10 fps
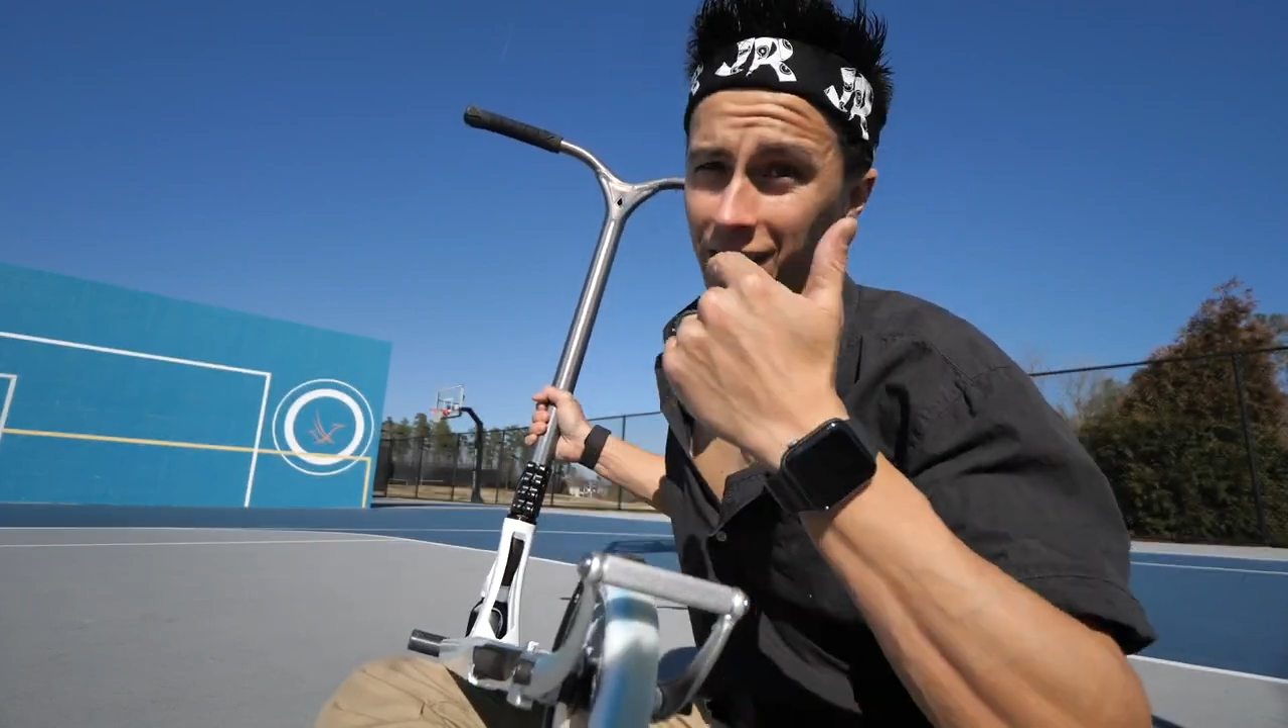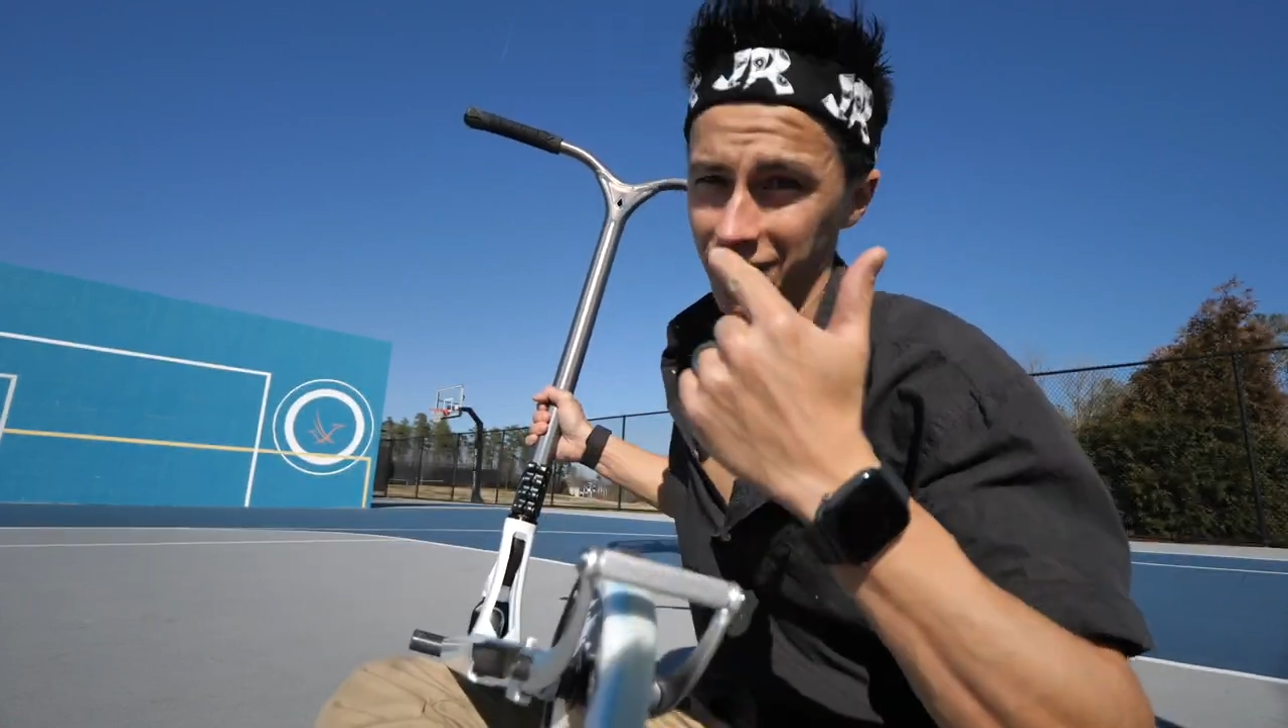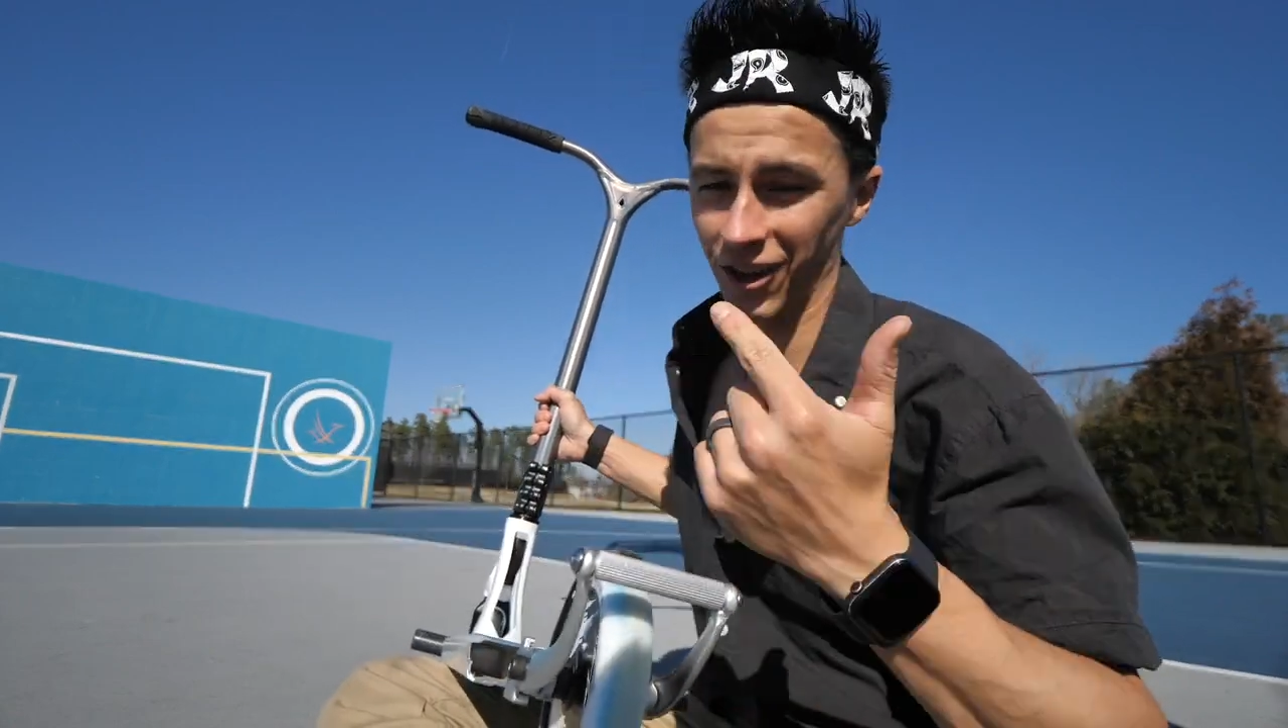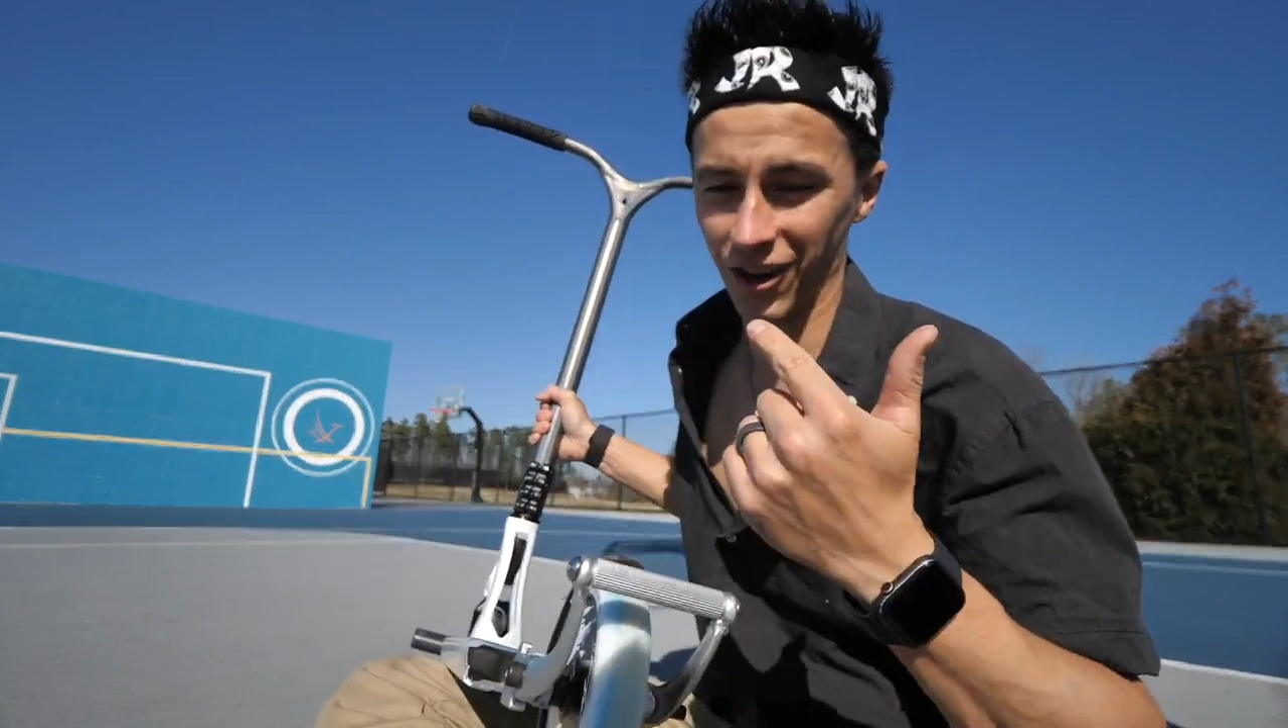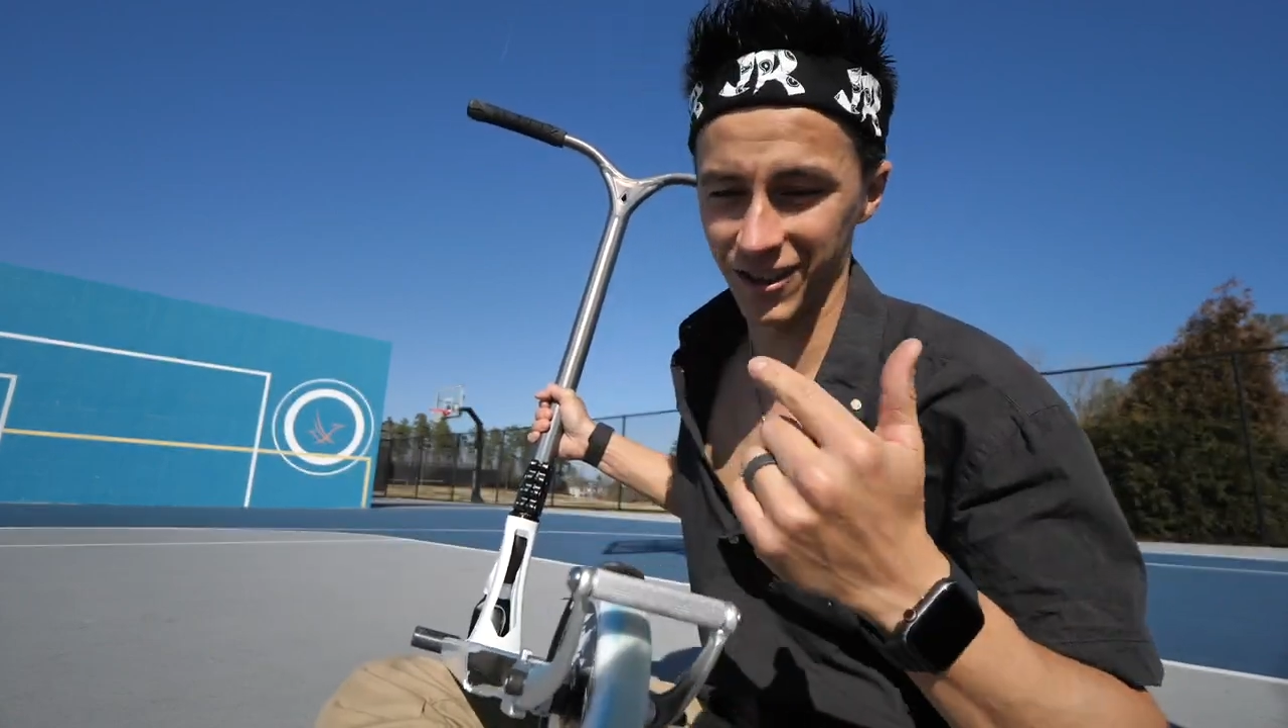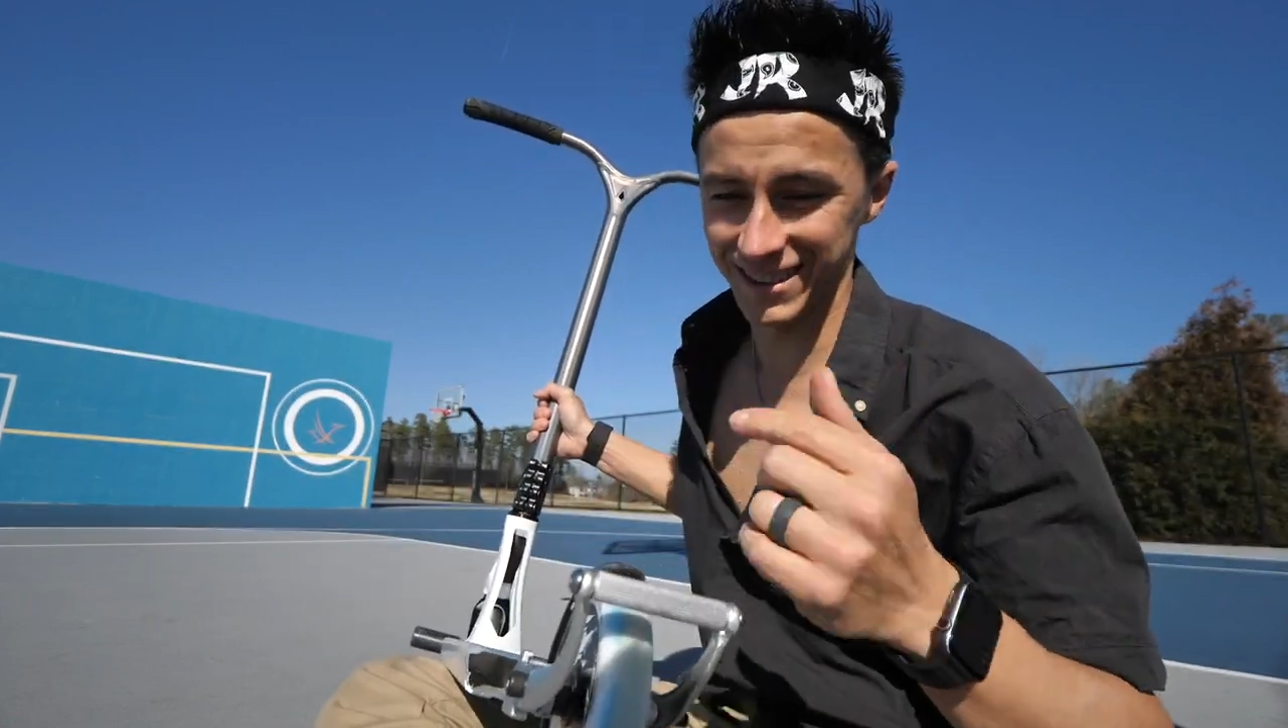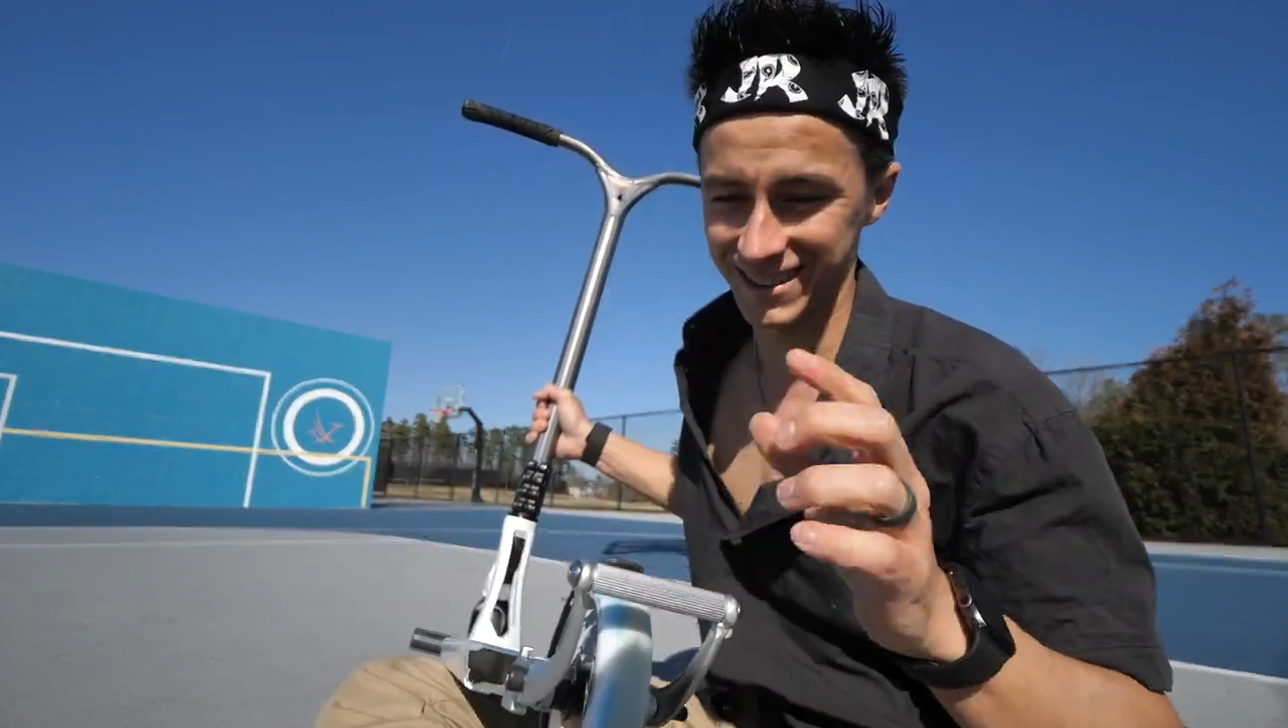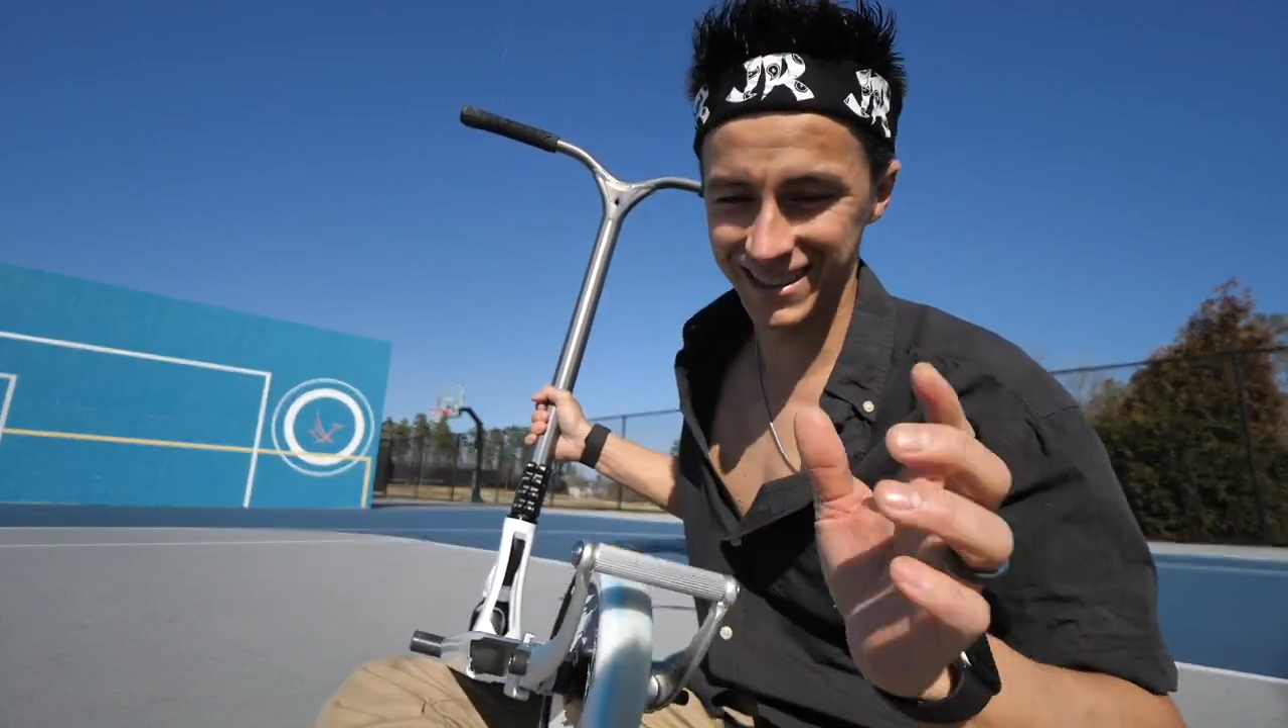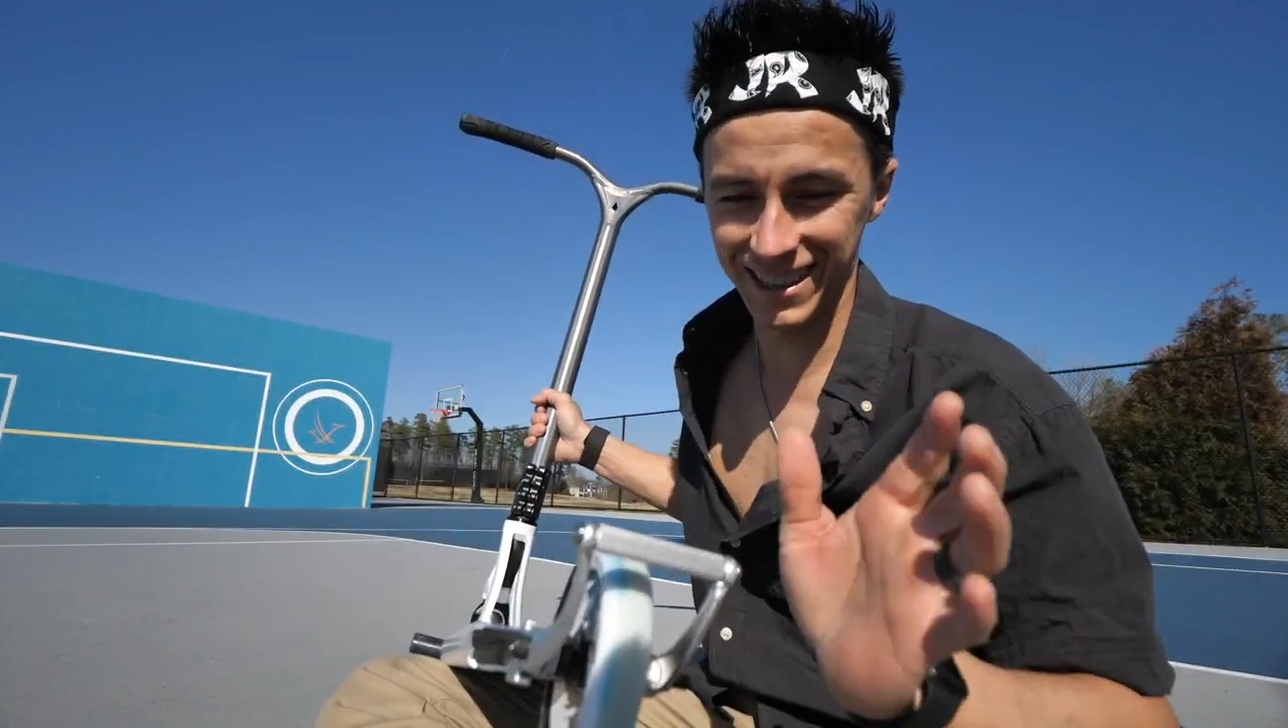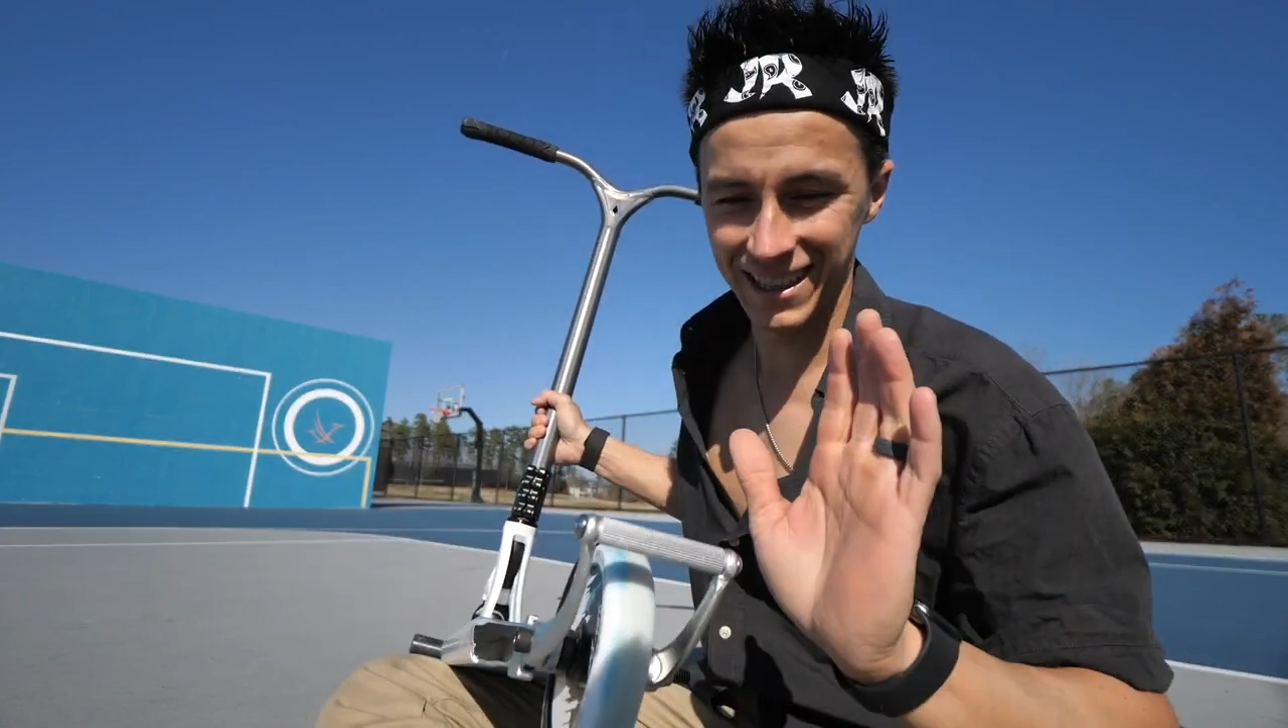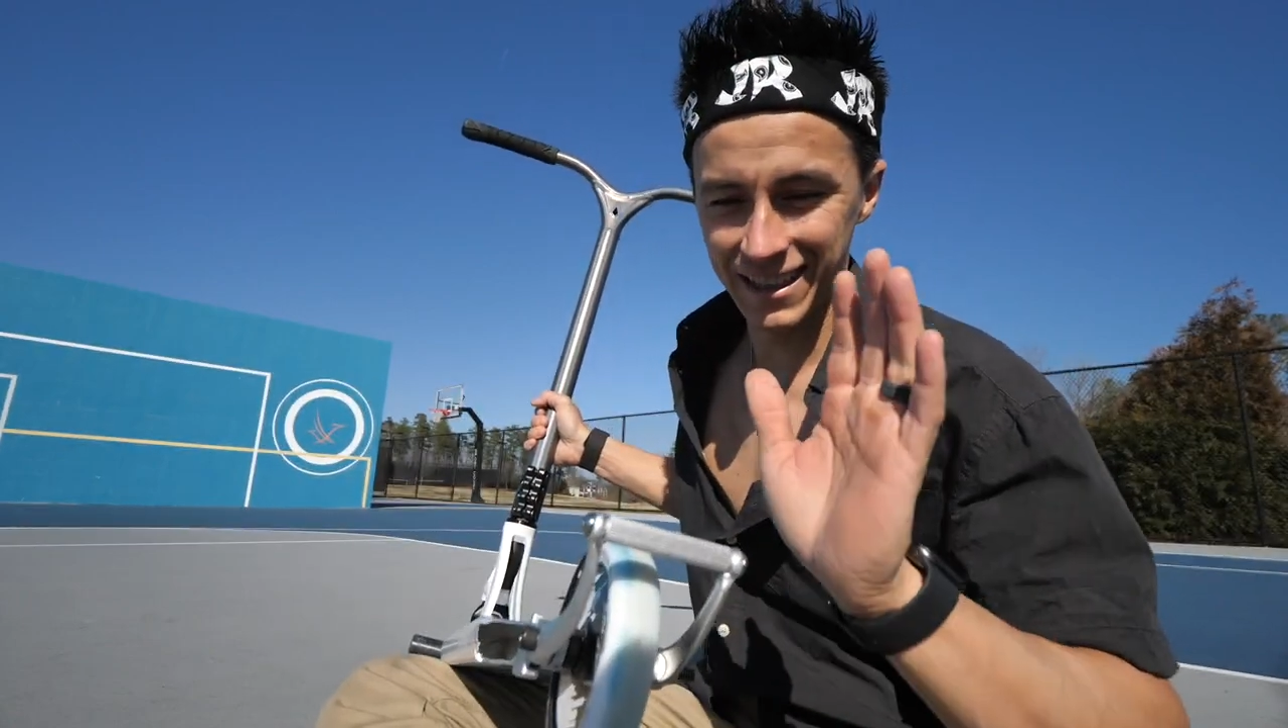and the hardest.